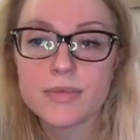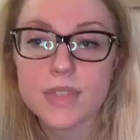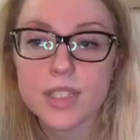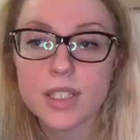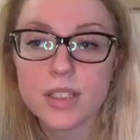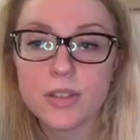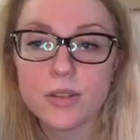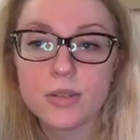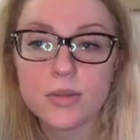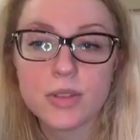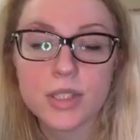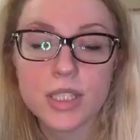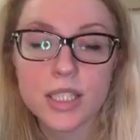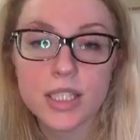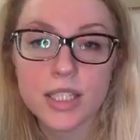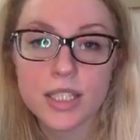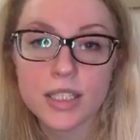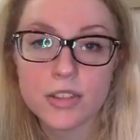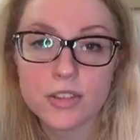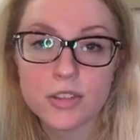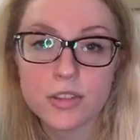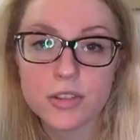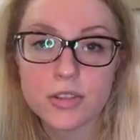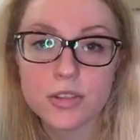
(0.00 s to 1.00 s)
you get
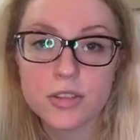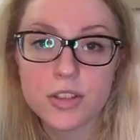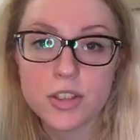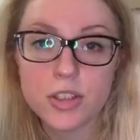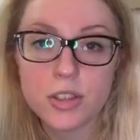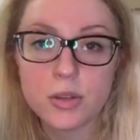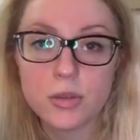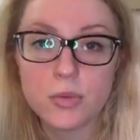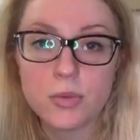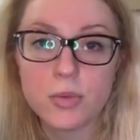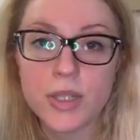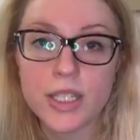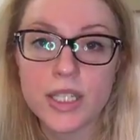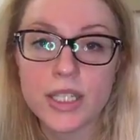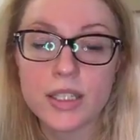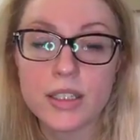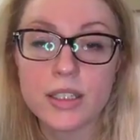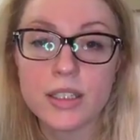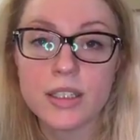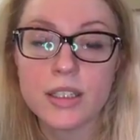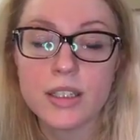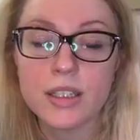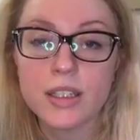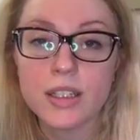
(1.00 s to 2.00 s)
entered to
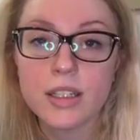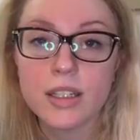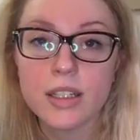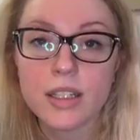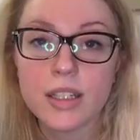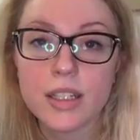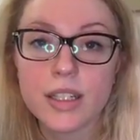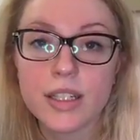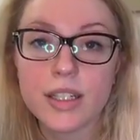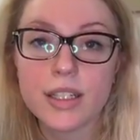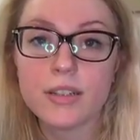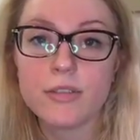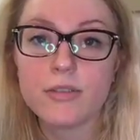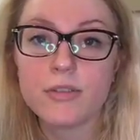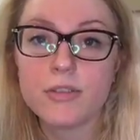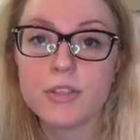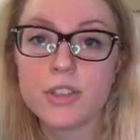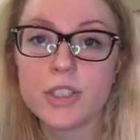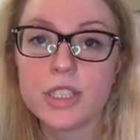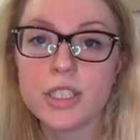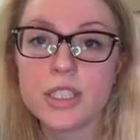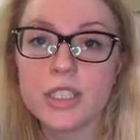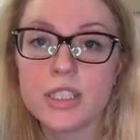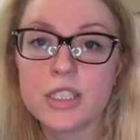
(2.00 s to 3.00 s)
win a
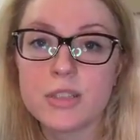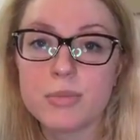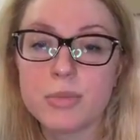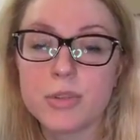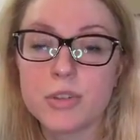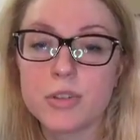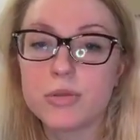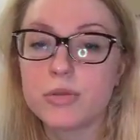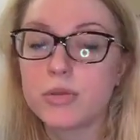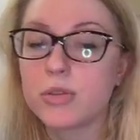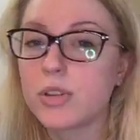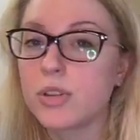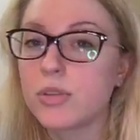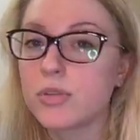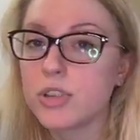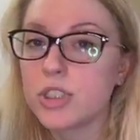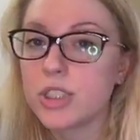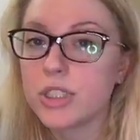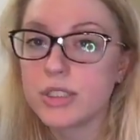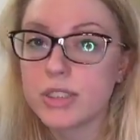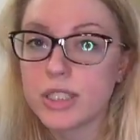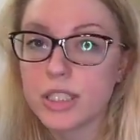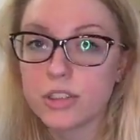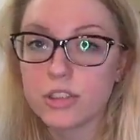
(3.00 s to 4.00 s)
free spiritual
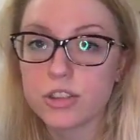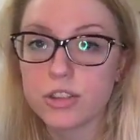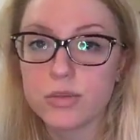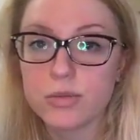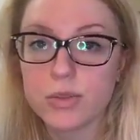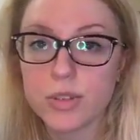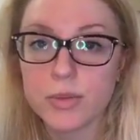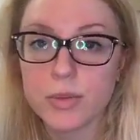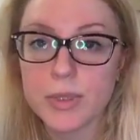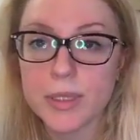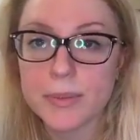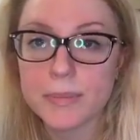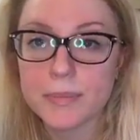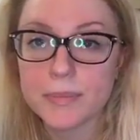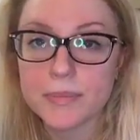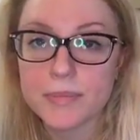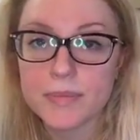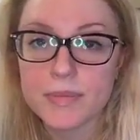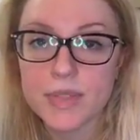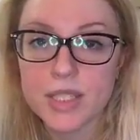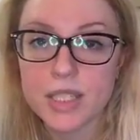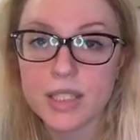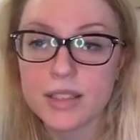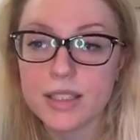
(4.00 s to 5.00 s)
coaching session with me.
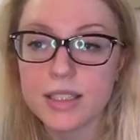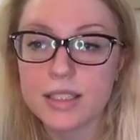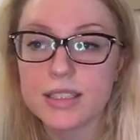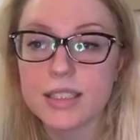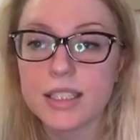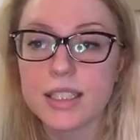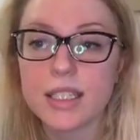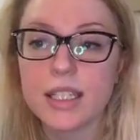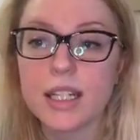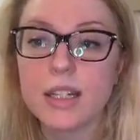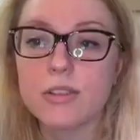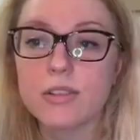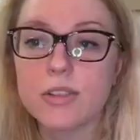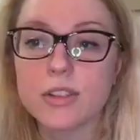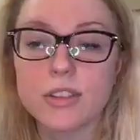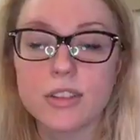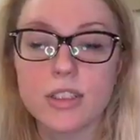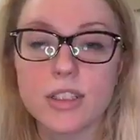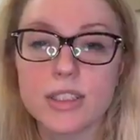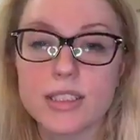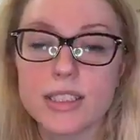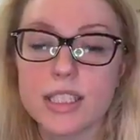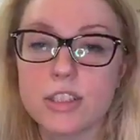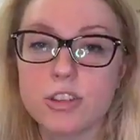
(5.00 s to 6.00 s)
And that's like an
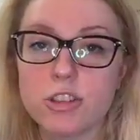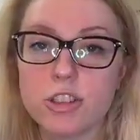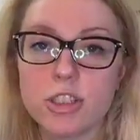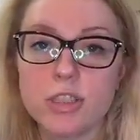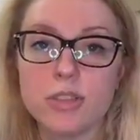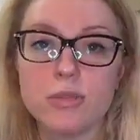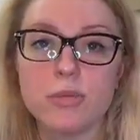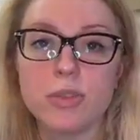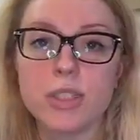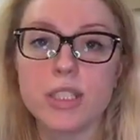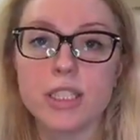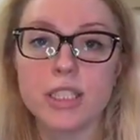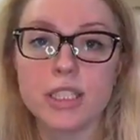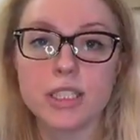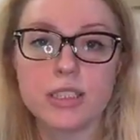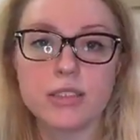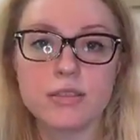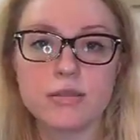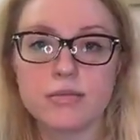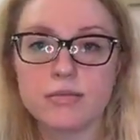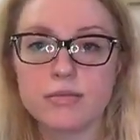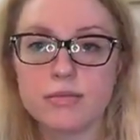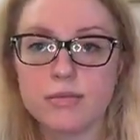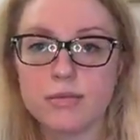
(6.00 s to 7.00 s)
hour-long session where
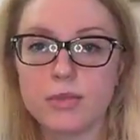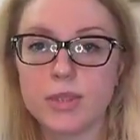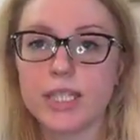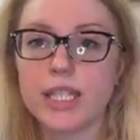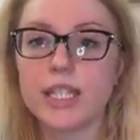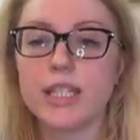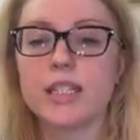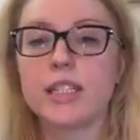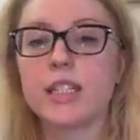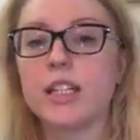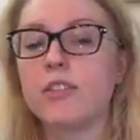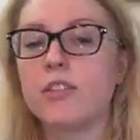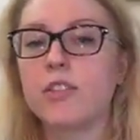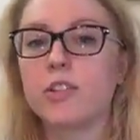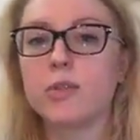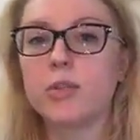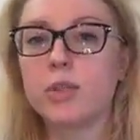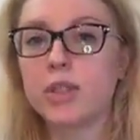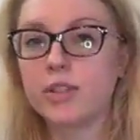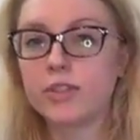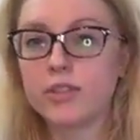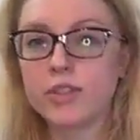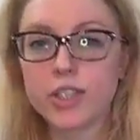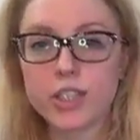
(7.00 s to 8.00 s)
we kind of cover
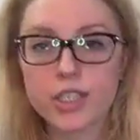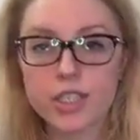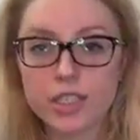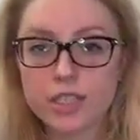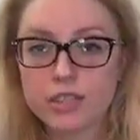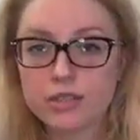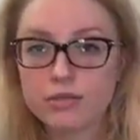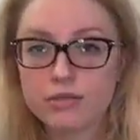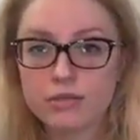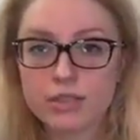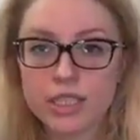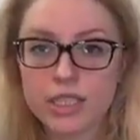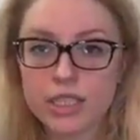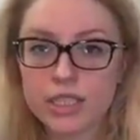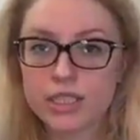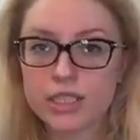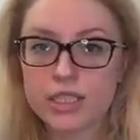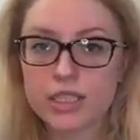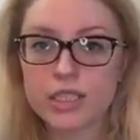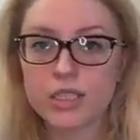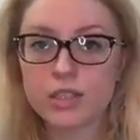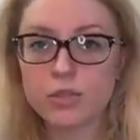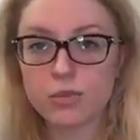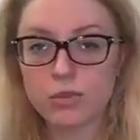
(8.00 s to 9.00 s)
whatever it is
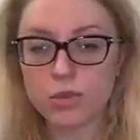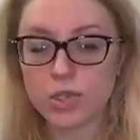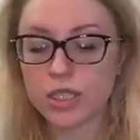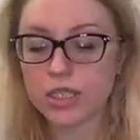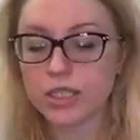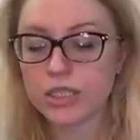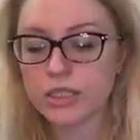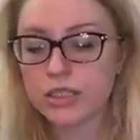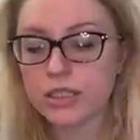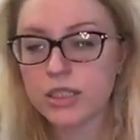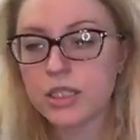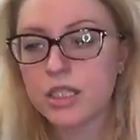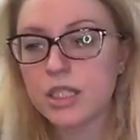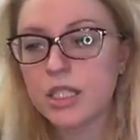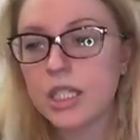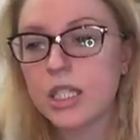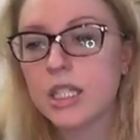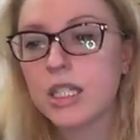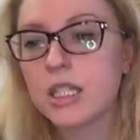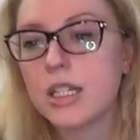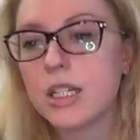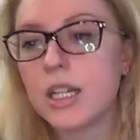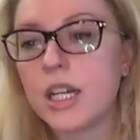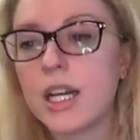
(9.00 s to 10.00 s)
that you want,
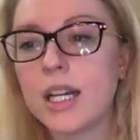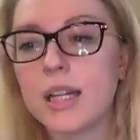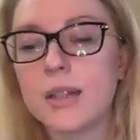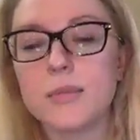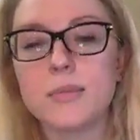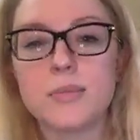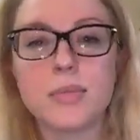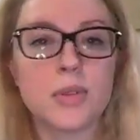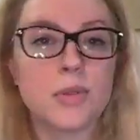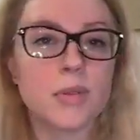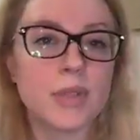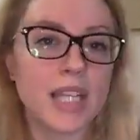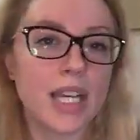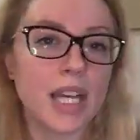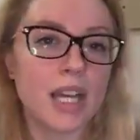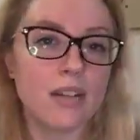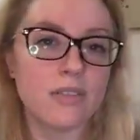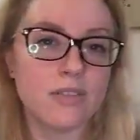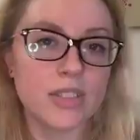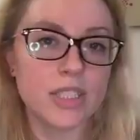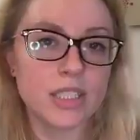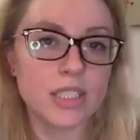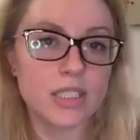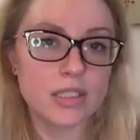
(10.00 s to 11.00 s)
but we
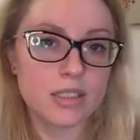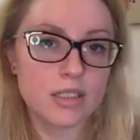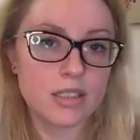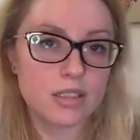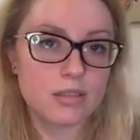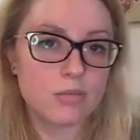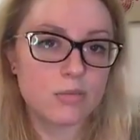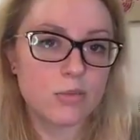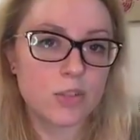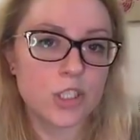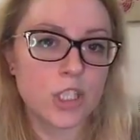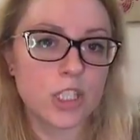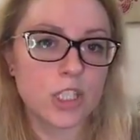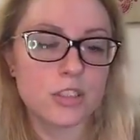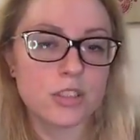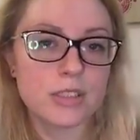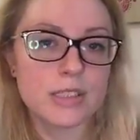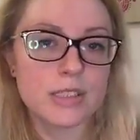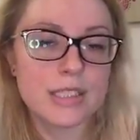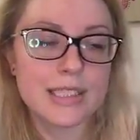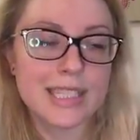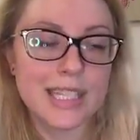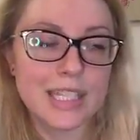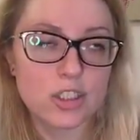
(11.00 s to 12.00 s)
have this
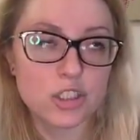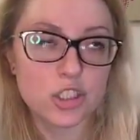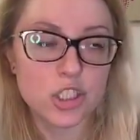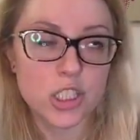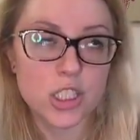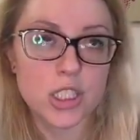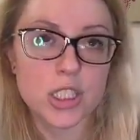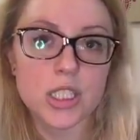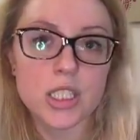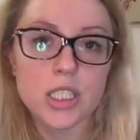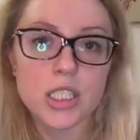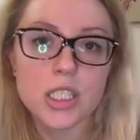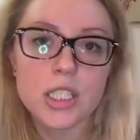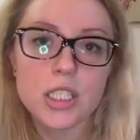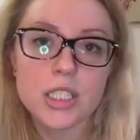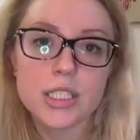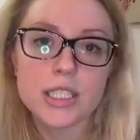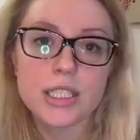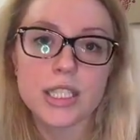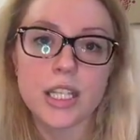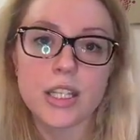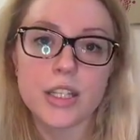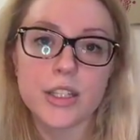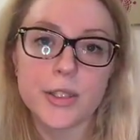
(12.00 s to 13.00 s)
session
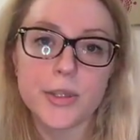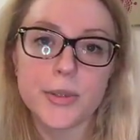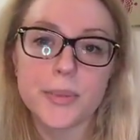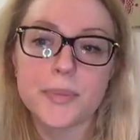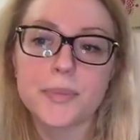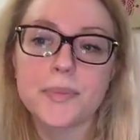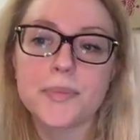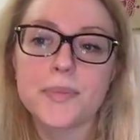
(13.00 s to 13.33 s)
together.